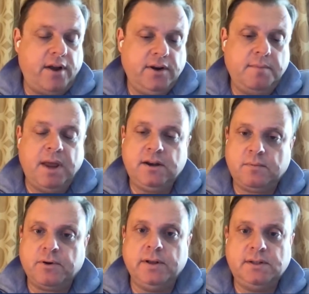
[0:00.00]

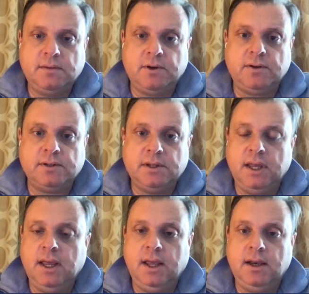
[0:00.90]
fundamental principles
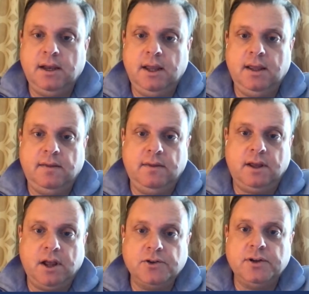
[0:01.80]
in
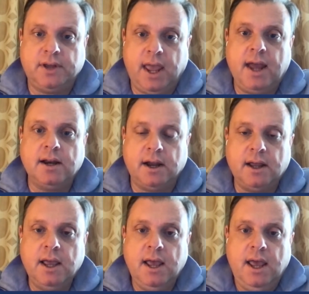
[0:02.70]
the country of Canada,
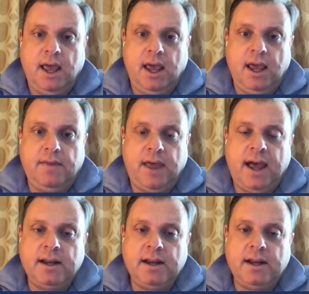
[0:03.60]
and